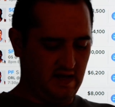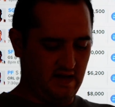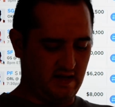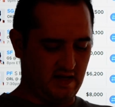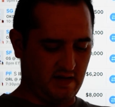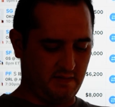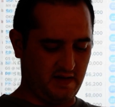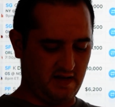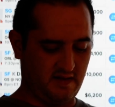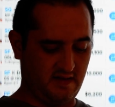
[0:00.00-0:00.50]

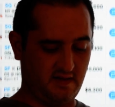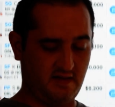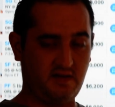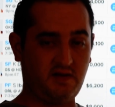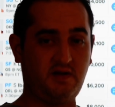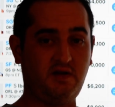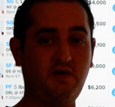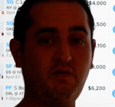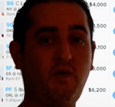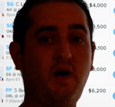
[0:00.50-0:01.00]
I mean,
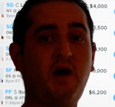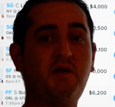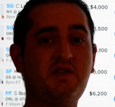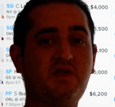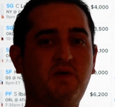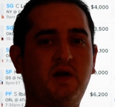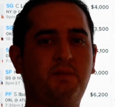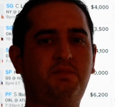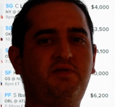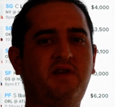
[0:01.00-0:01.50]
you always
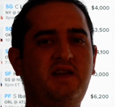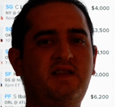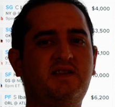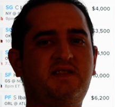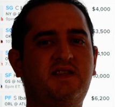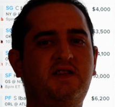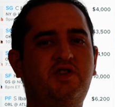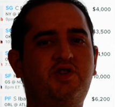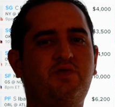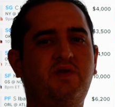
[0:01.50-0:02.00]
want to play
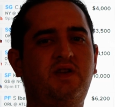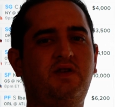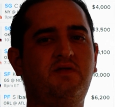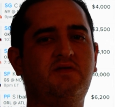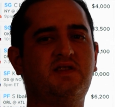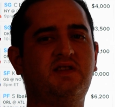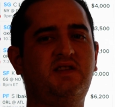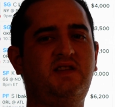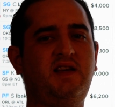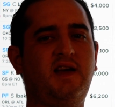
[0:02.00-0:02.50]
this injury
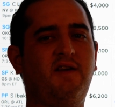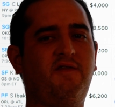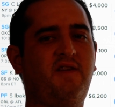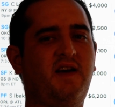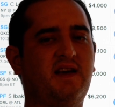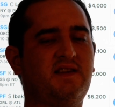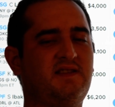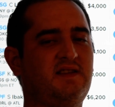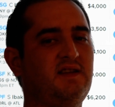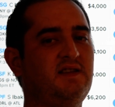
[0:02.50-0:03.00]
news in
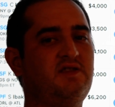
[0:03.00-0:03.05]
DFS.